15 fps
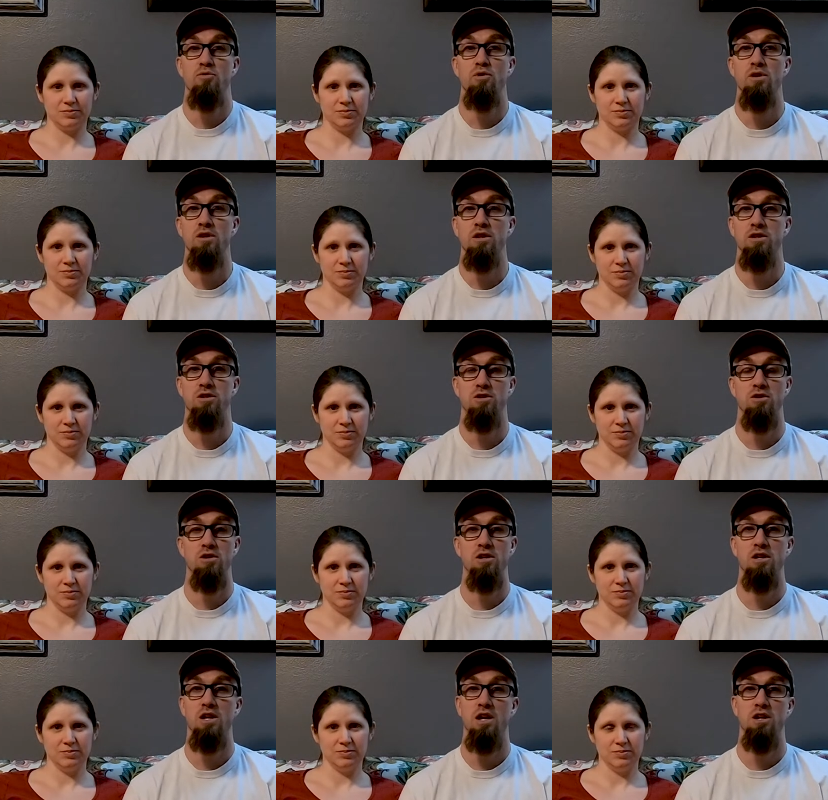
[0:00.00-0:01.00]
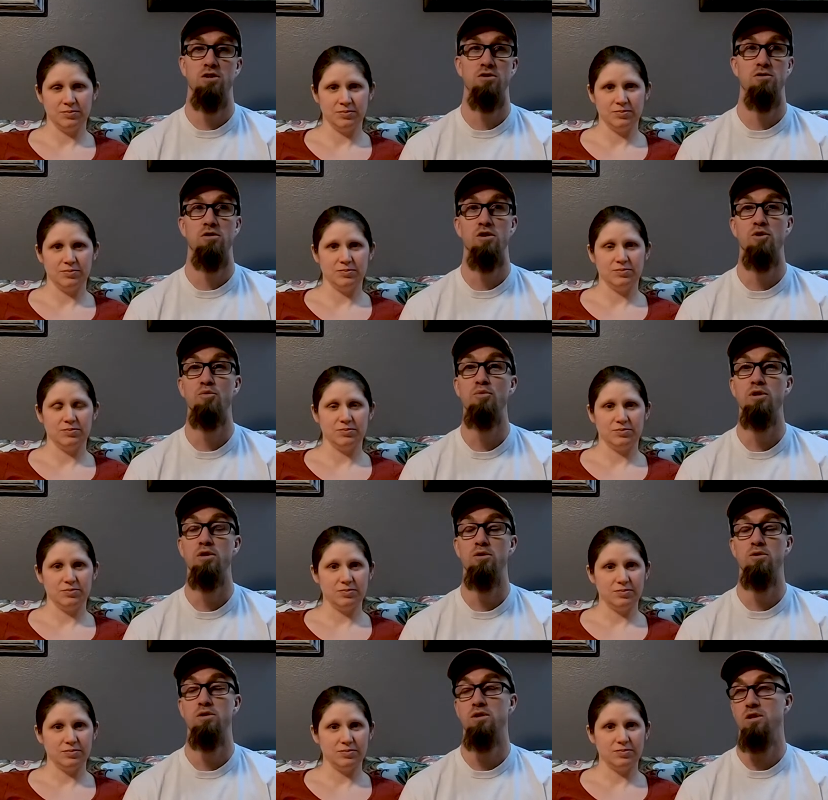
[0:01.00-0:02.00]
Speaker 1: really sturdy case. You can
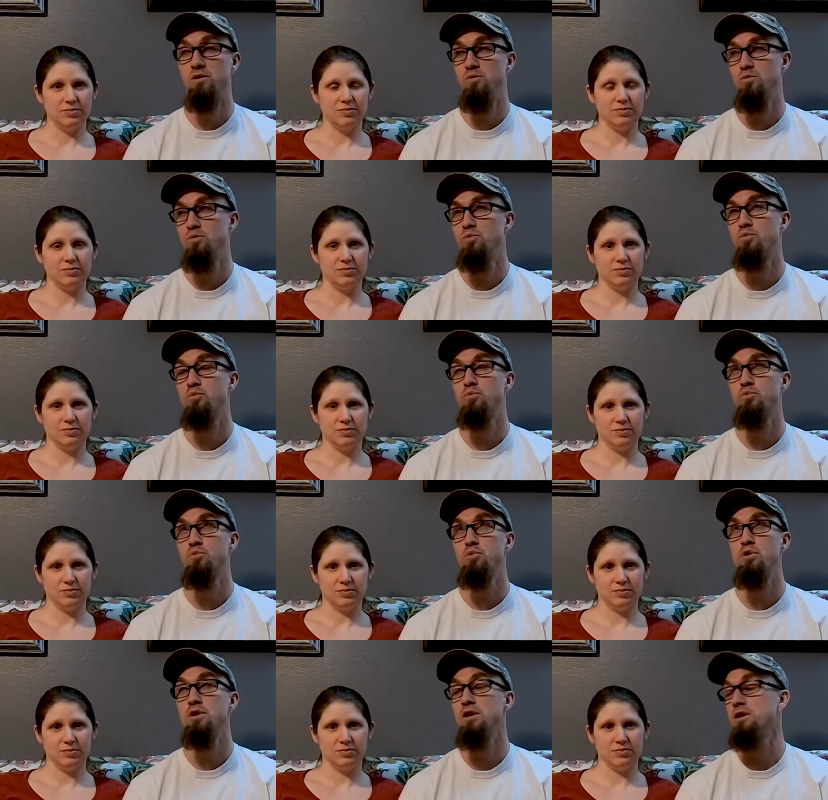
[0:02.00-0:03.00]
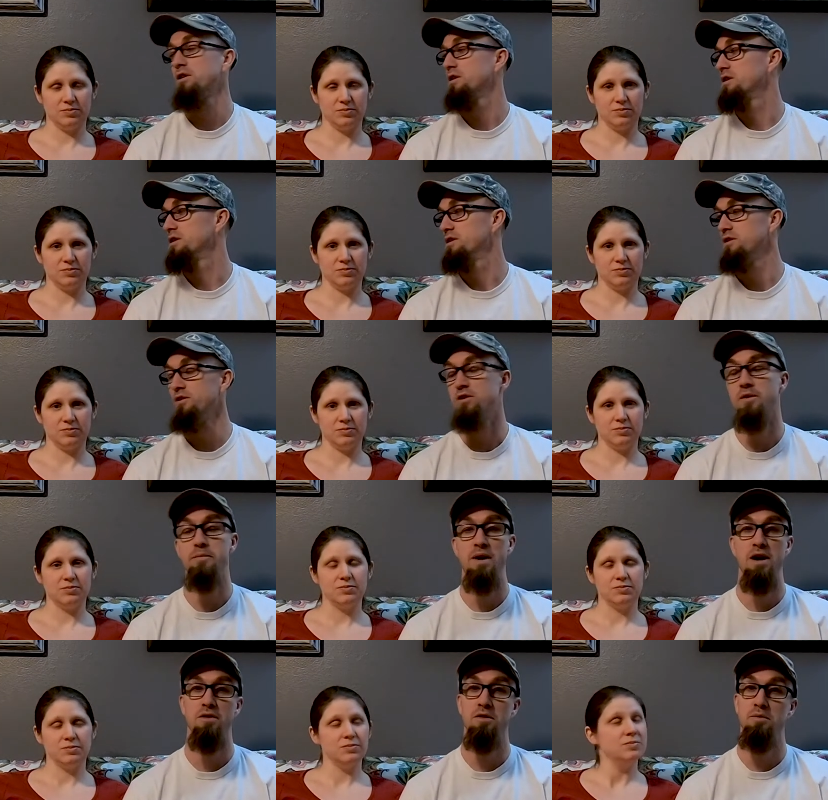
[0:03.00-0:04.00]
abuse them pretty good, and you can
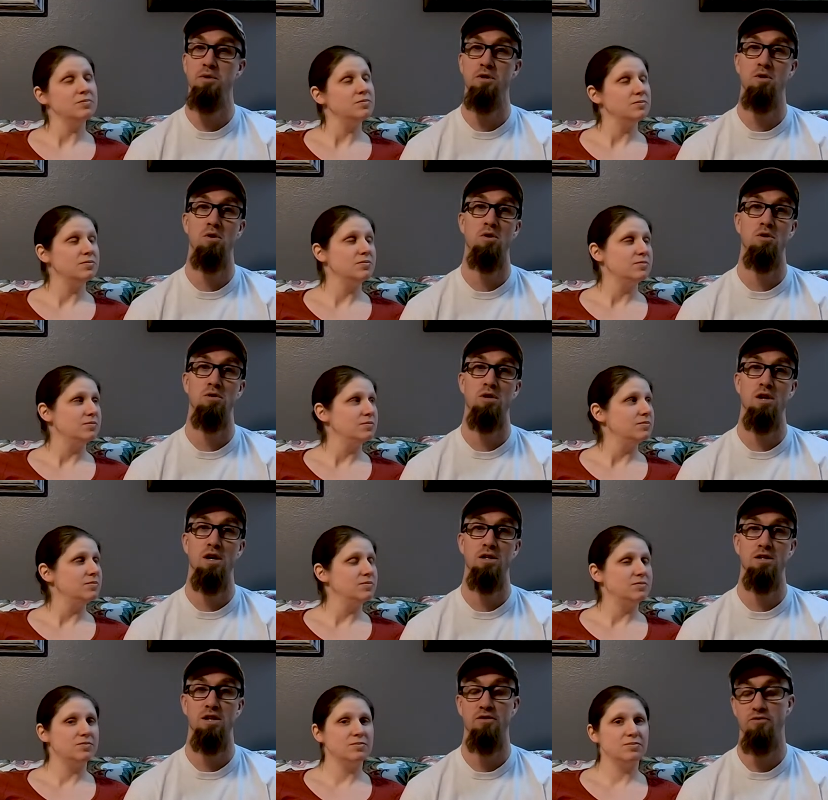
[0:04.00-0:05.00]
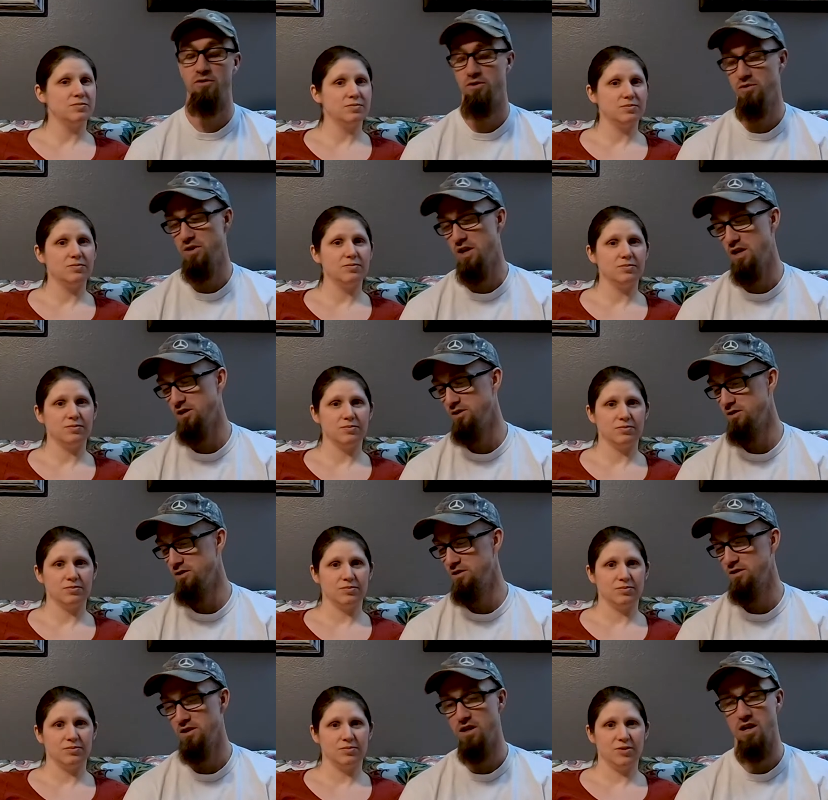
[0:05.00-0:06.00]
mount them in all kinds of different
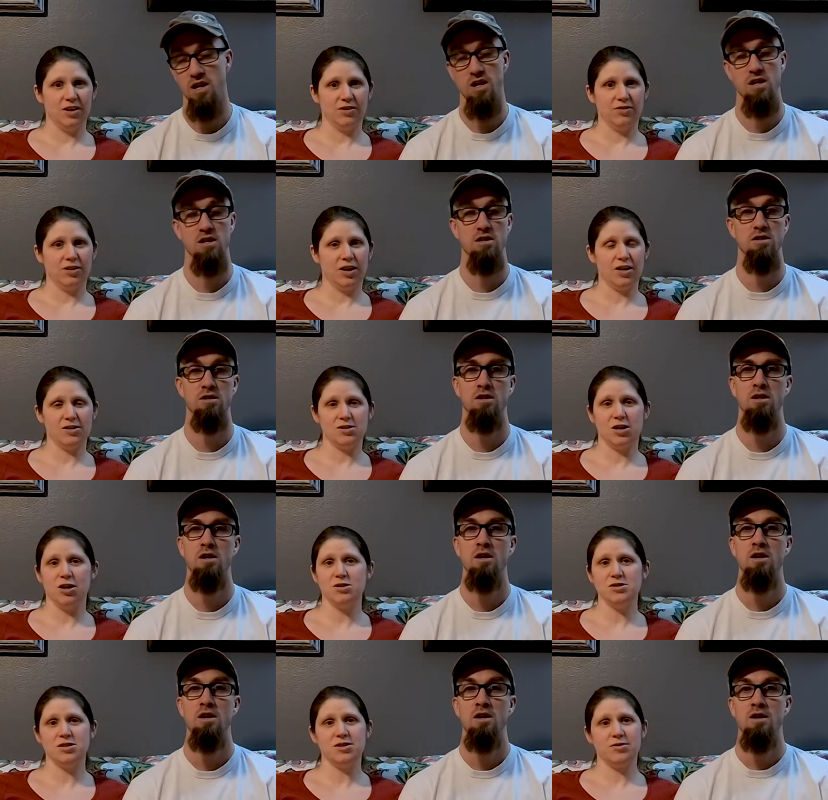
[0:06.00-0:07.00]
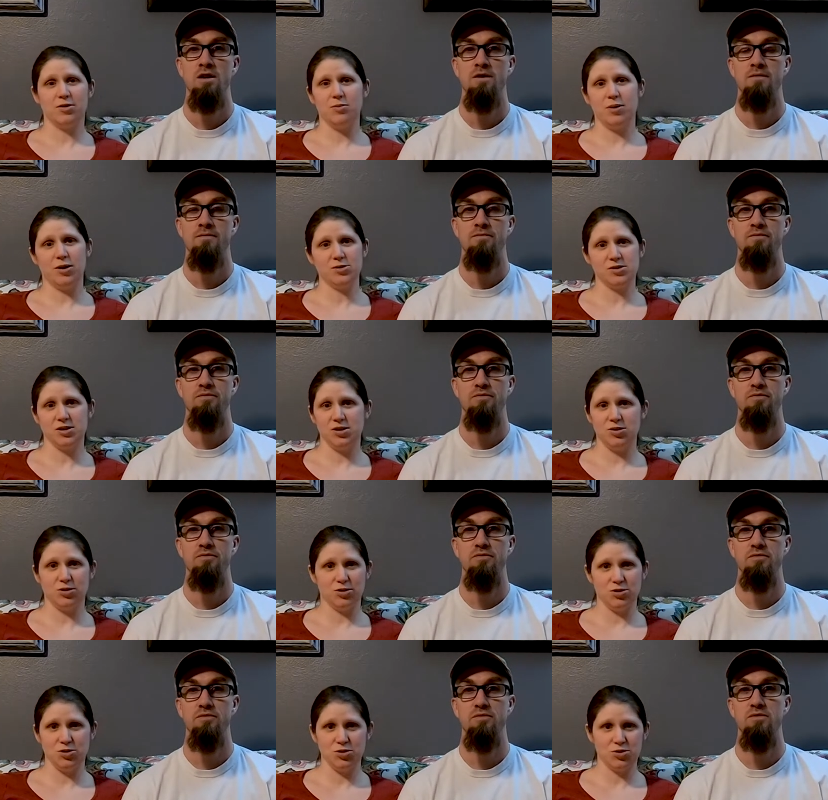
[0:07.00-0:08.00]
locations.
Speaker 2: And you've got tons of different mounts that you
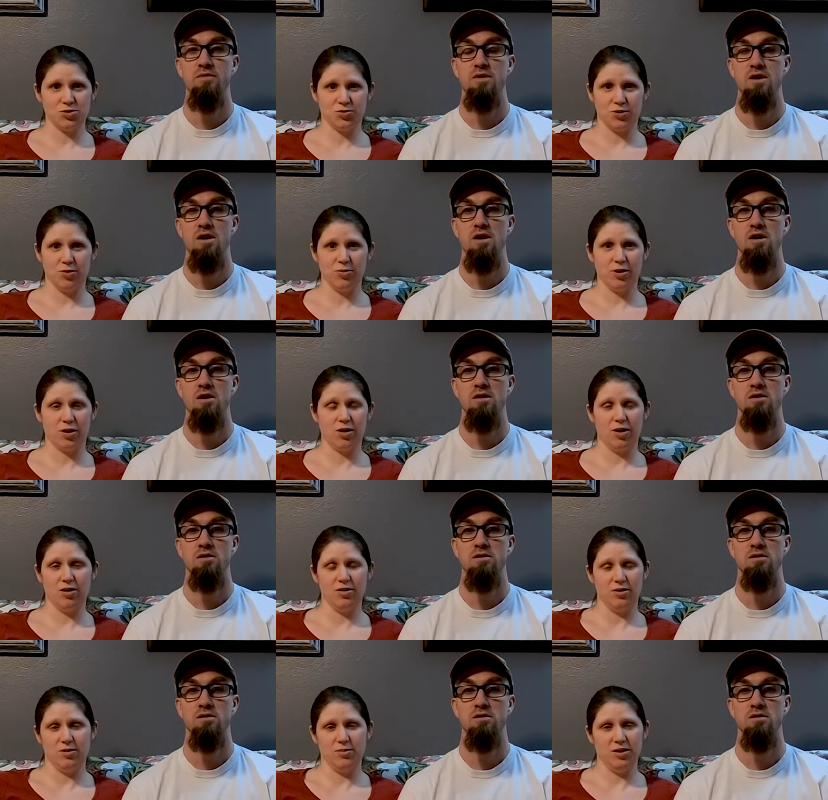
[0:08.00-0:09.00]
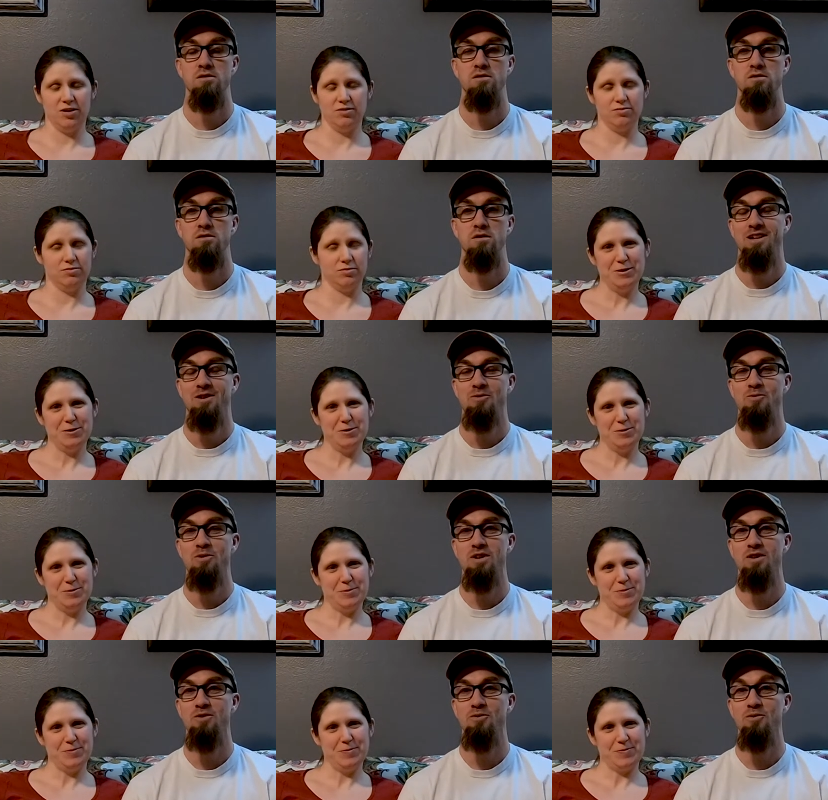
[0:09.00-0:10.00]
can choose
Speaker 1: from. Yeah. They're all, I mean,
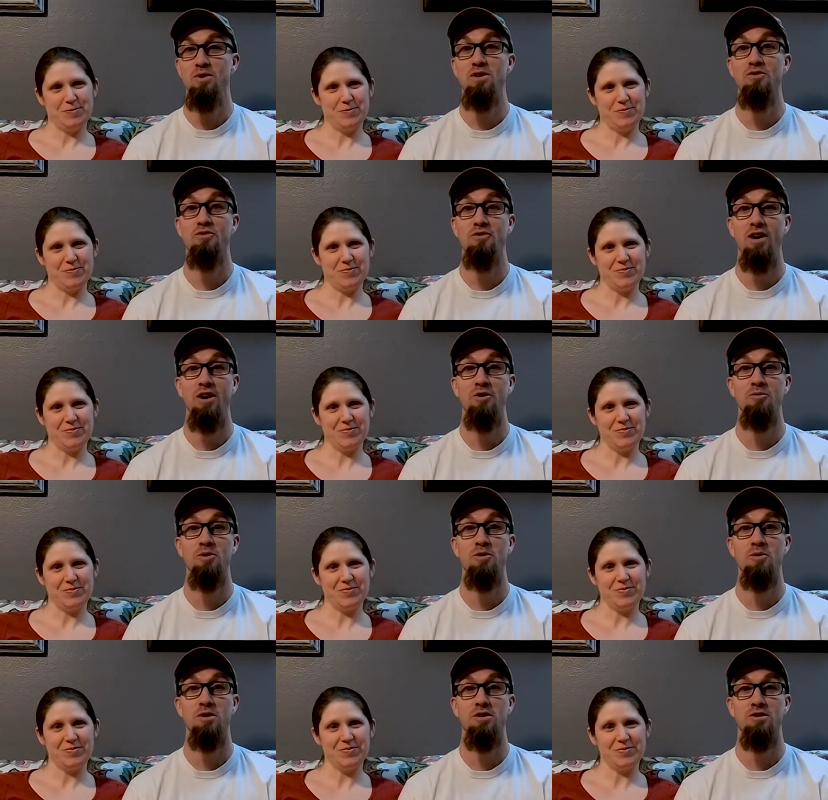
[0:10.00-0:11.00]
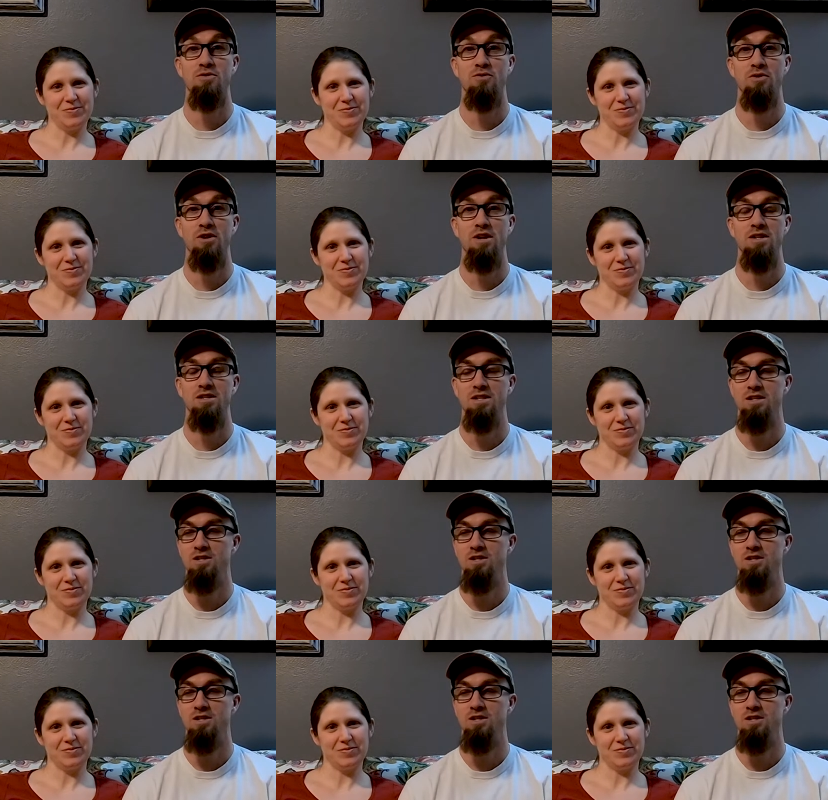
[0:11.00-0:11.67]
we we have found what works for us, and